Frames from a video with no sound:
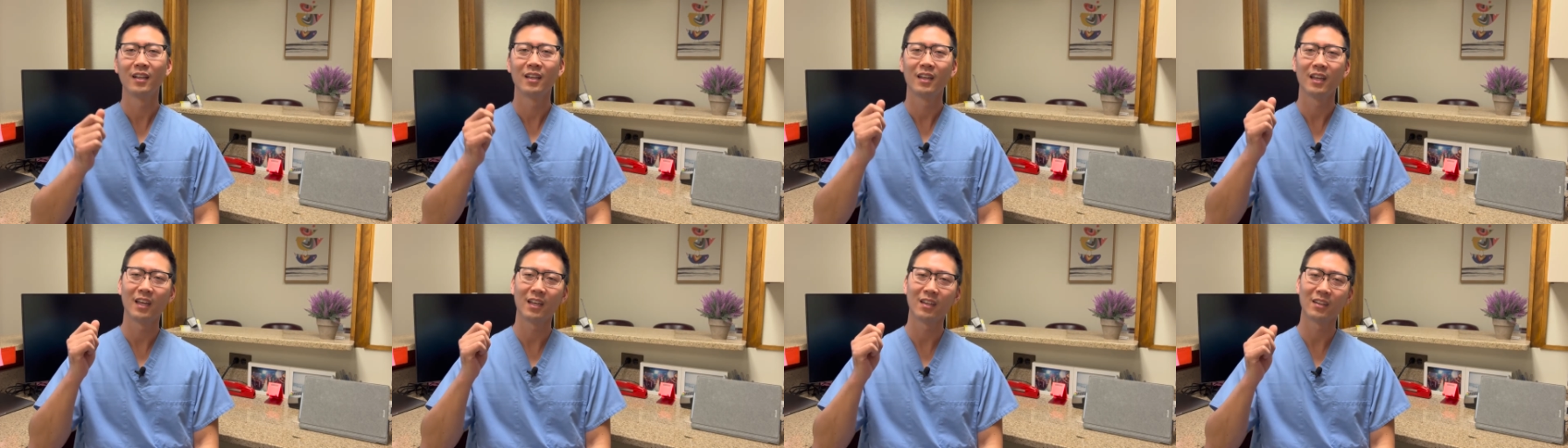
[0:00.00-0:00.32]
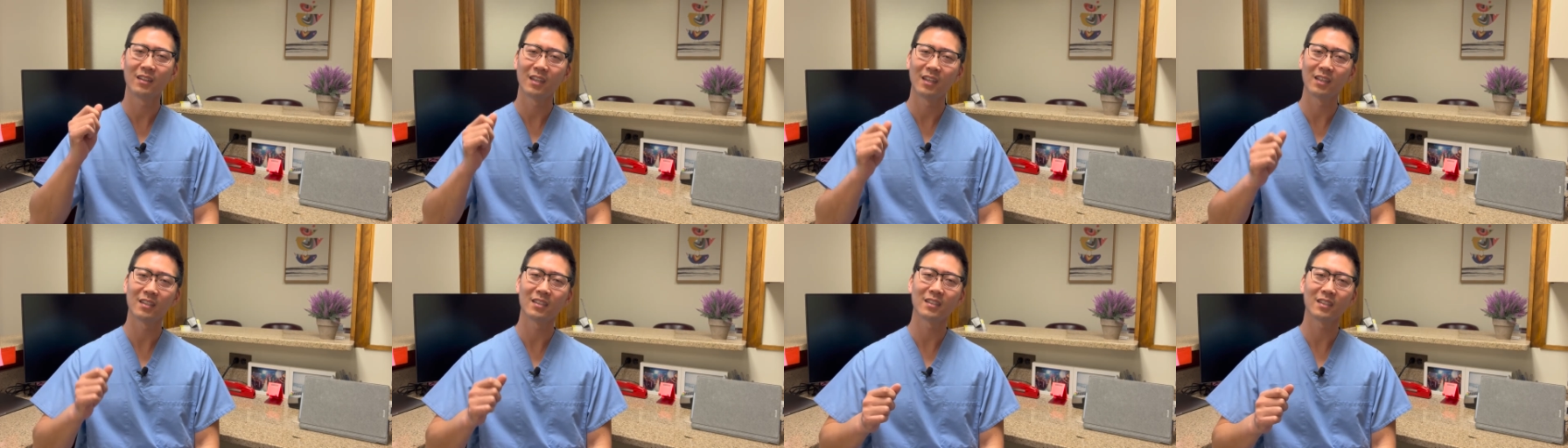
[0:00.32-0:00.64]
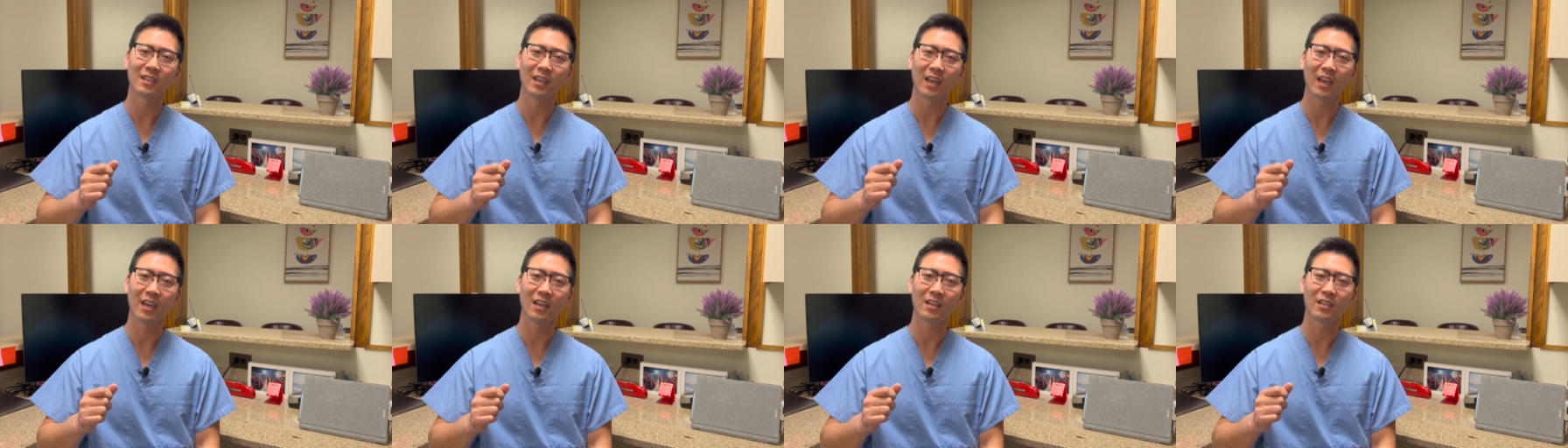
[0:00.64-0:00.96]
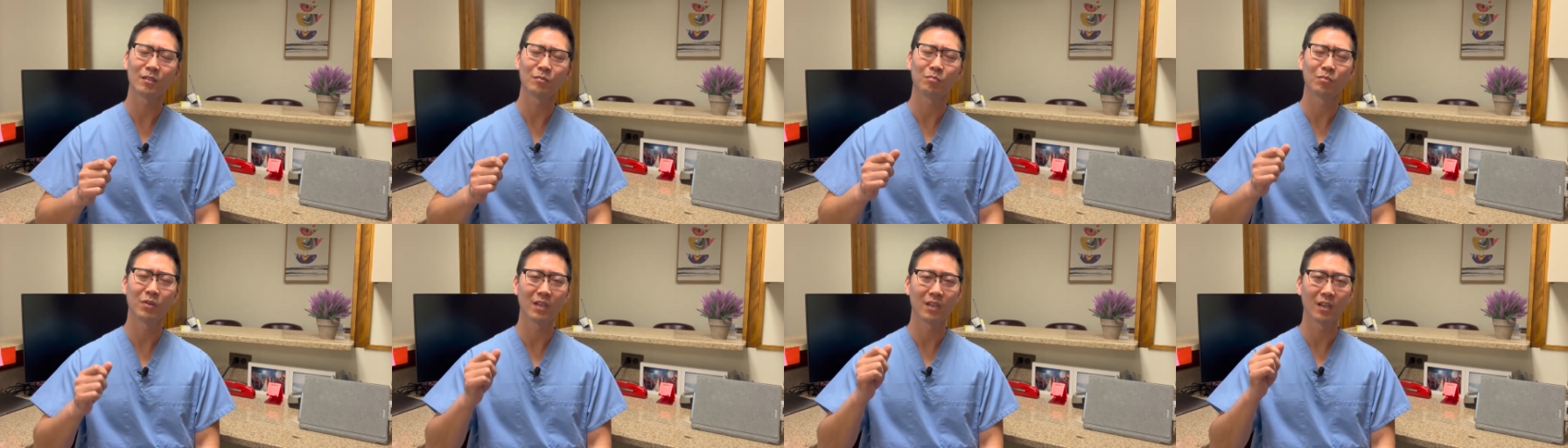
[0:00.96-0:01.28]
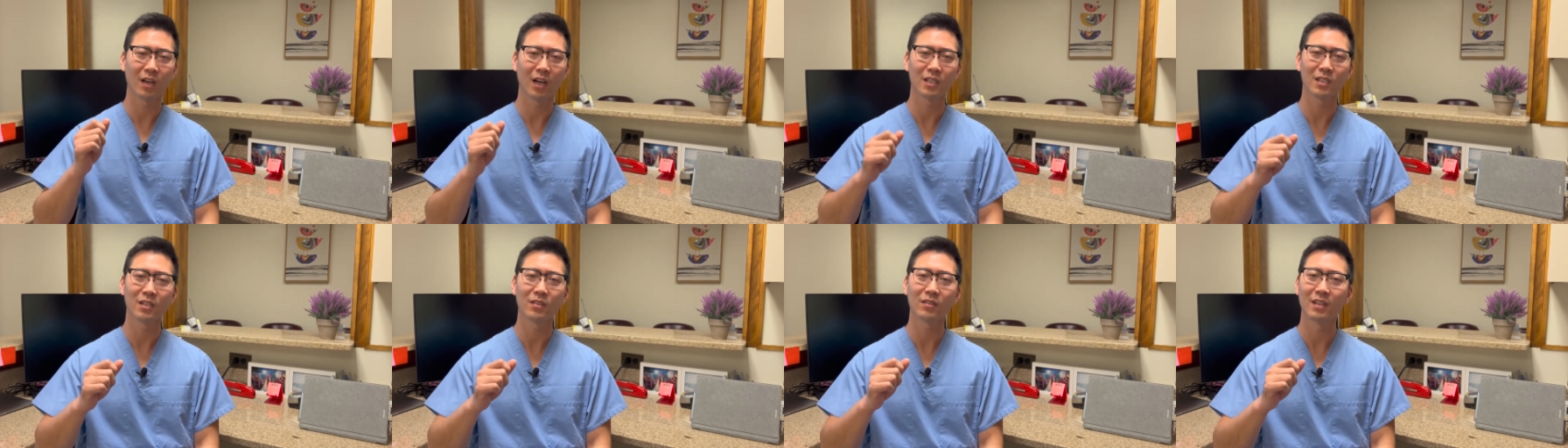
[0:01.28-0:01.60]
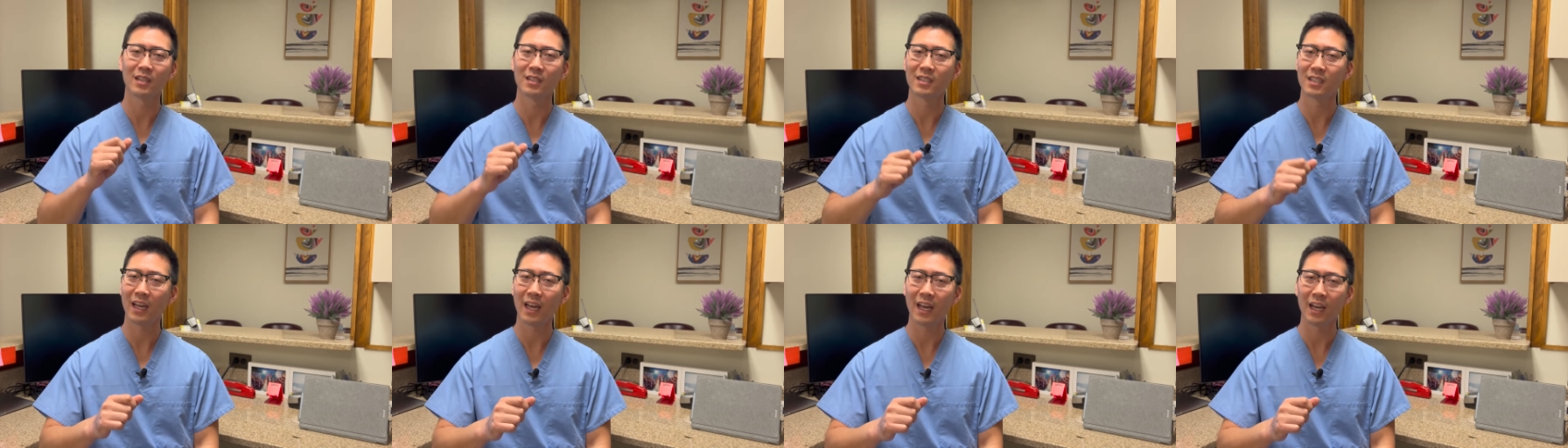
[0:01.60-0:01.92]
in this case, because of the
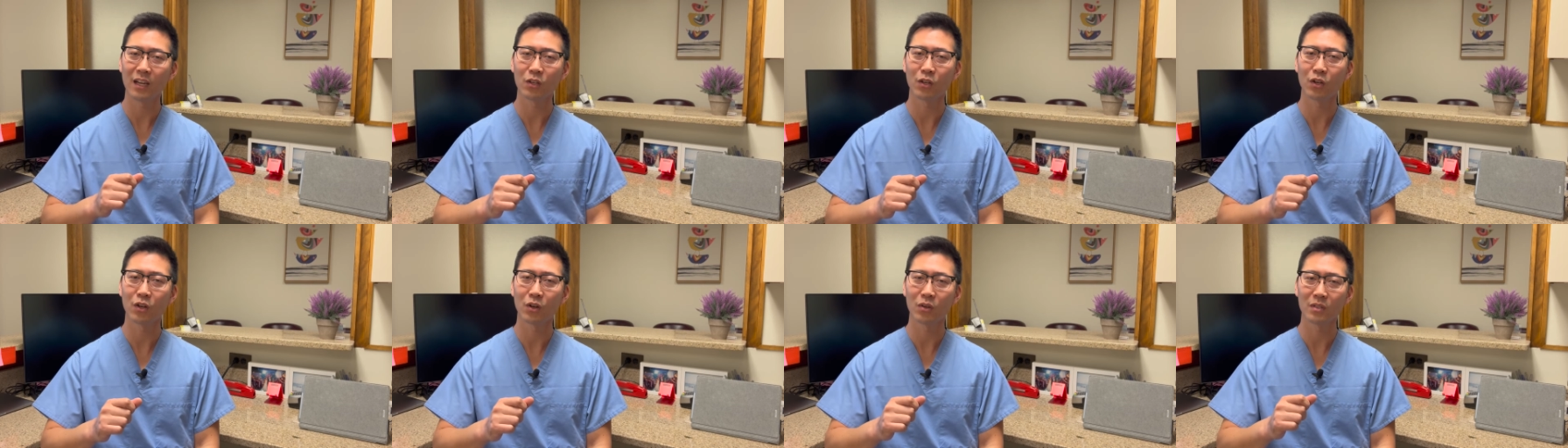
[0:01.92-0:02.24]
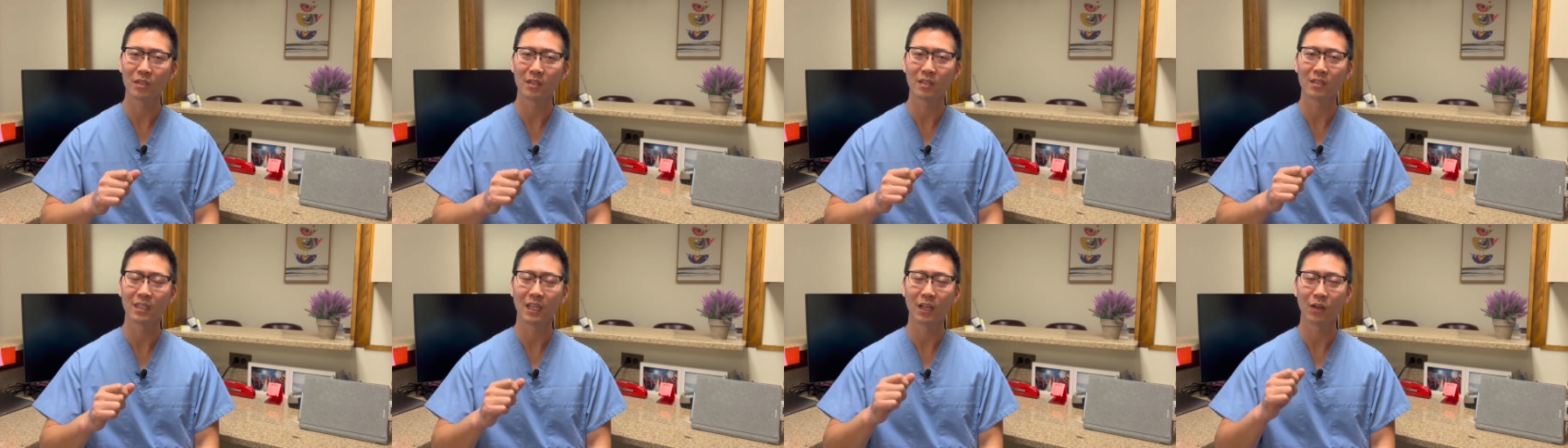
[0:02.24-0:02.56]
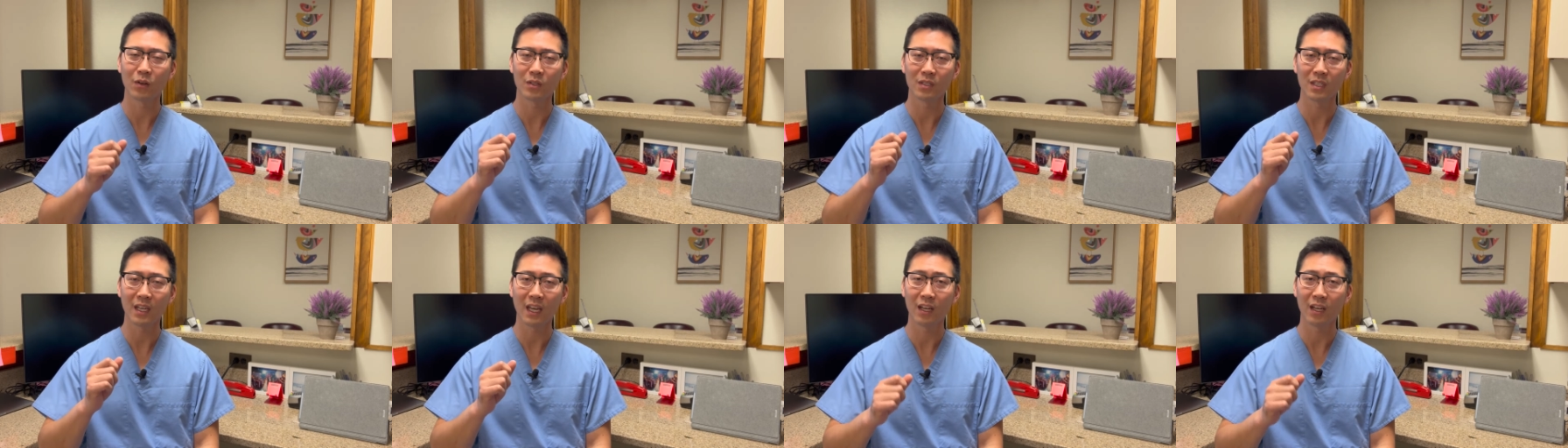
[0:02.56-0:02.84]
diagnosis that was